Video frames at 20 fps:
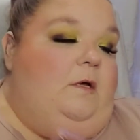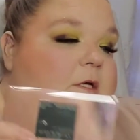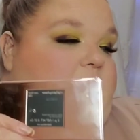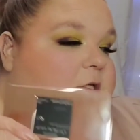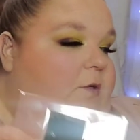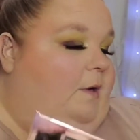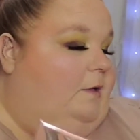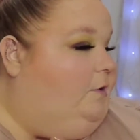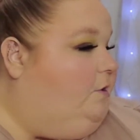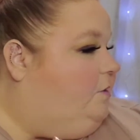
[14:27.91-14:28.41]

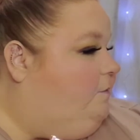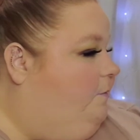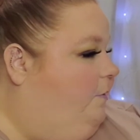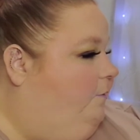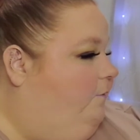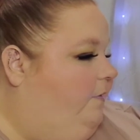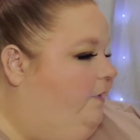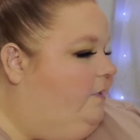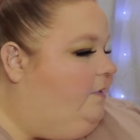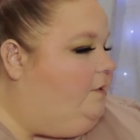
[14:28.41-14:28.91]
So I'll just
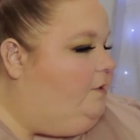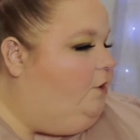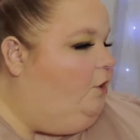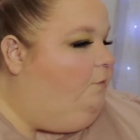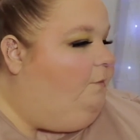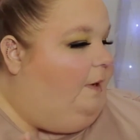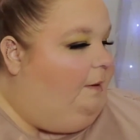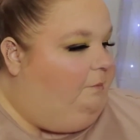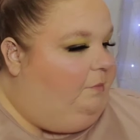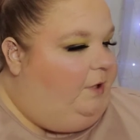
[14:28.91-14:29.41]
move this to
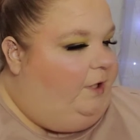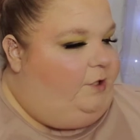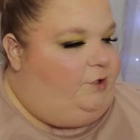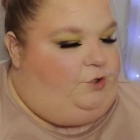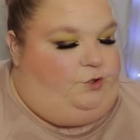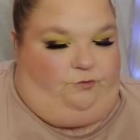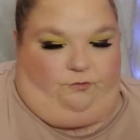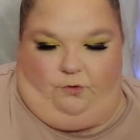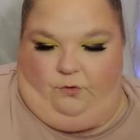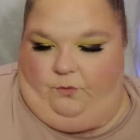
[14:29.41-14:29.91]
my
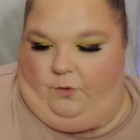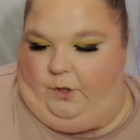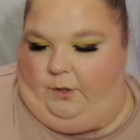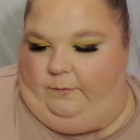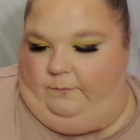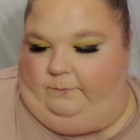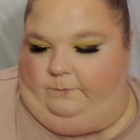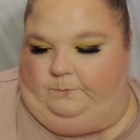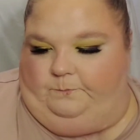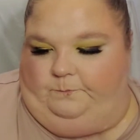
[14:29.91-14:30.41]
blush drawer.